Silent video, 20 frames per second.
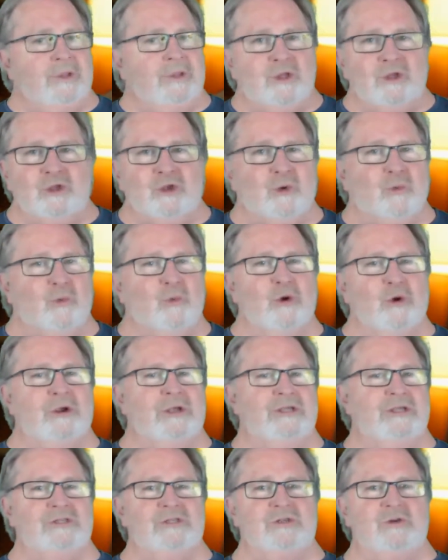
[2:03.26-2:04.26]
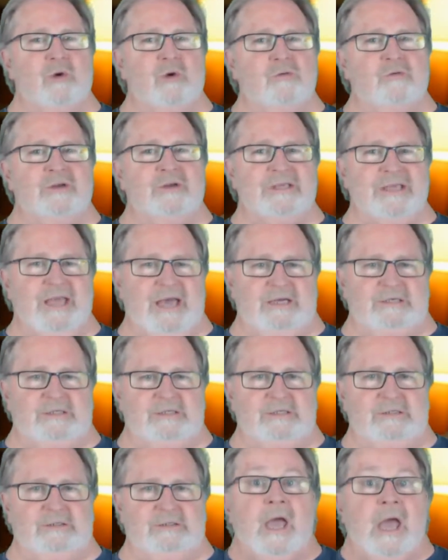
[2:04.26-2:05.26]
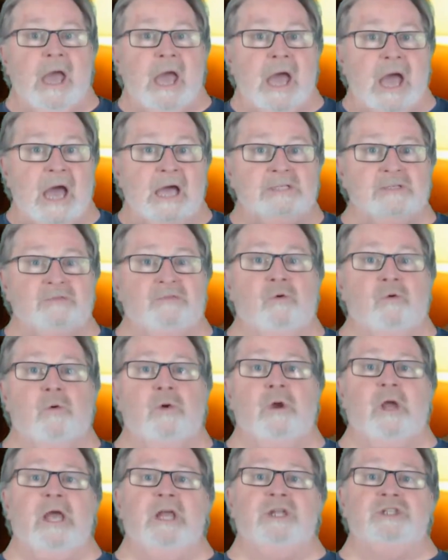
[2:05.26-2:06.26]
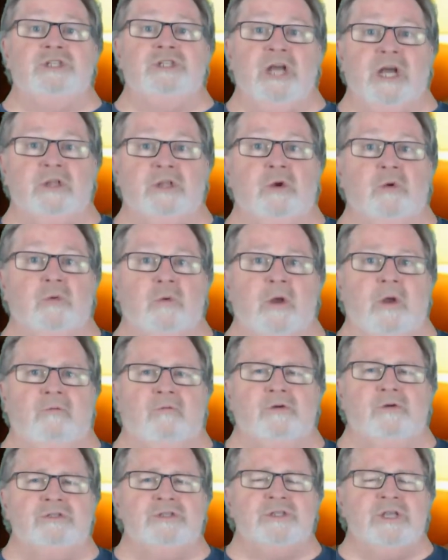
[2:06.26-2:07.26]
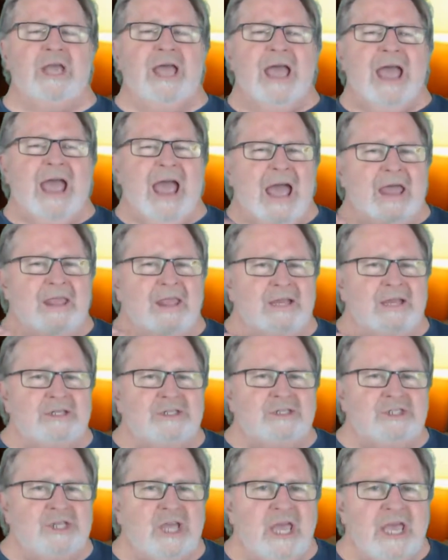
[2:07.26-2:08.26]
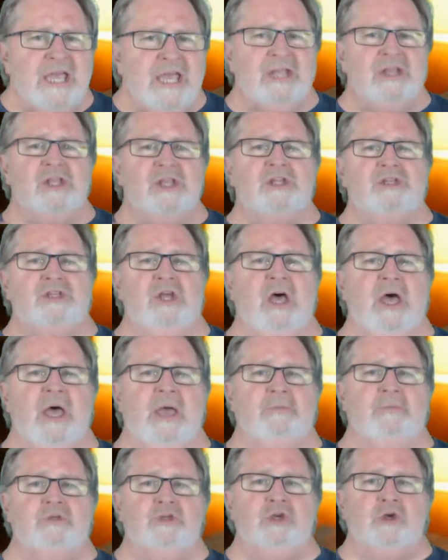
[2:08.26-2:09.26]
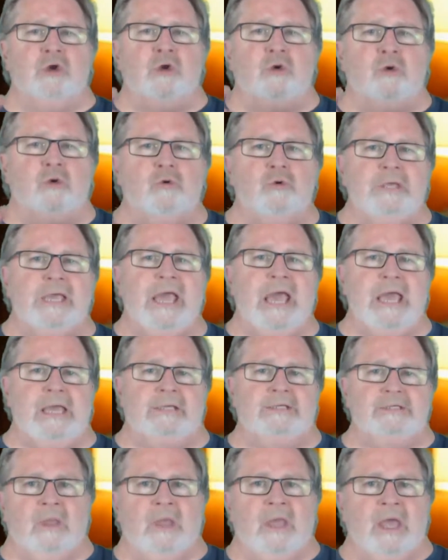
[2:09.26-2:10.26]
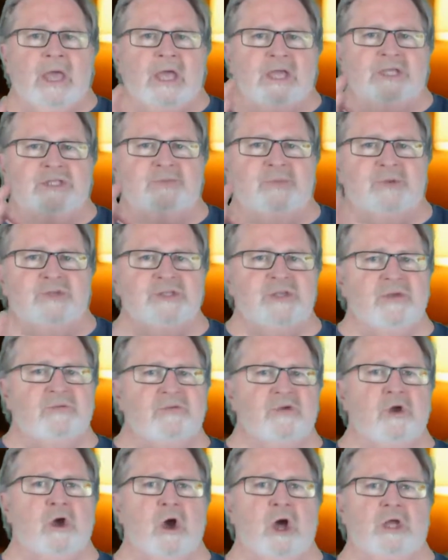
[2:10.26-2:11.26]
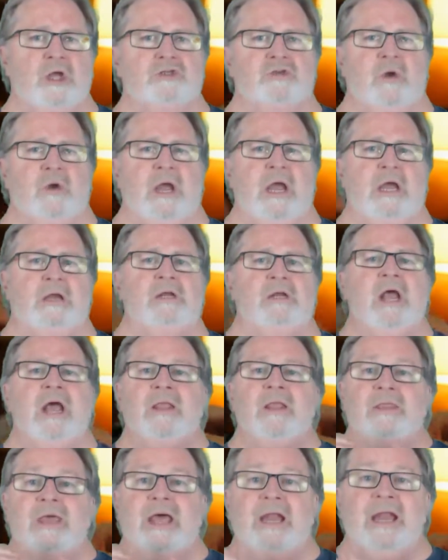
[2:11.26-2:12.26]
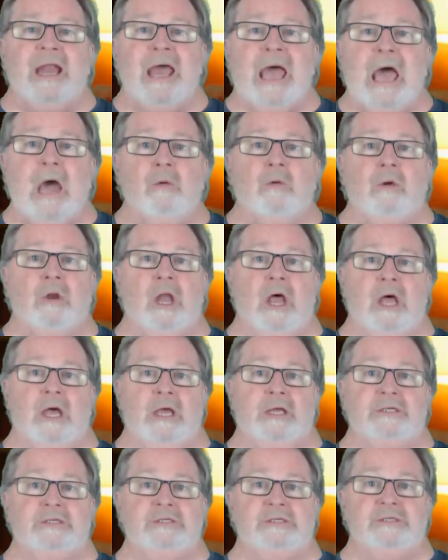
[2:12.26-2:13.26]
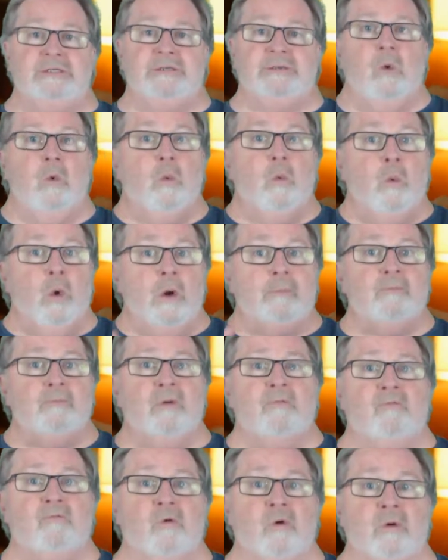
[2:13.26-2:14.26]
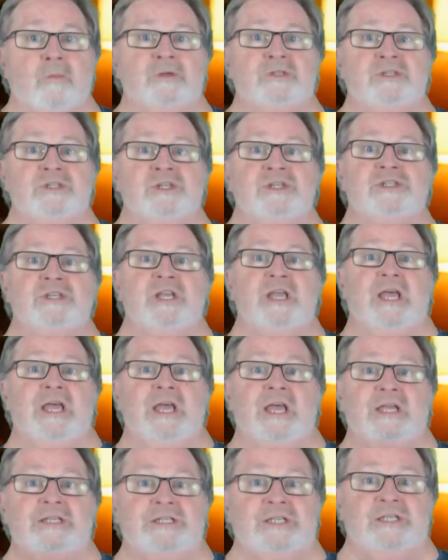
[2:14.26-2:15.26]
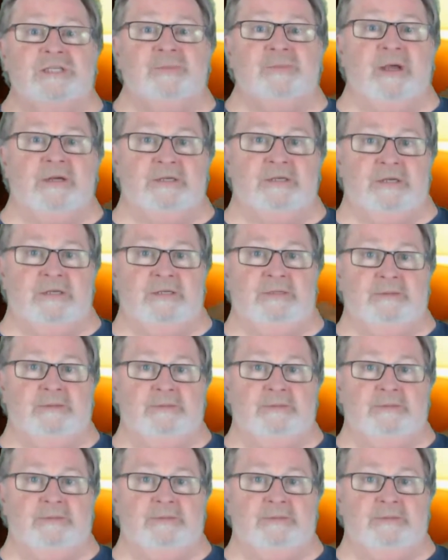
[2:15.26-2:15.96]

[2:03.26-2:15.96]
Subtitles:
your work isn't over yet. Ask for and check their reference, and then take the time to create a specific contract that outlines what performances is expected.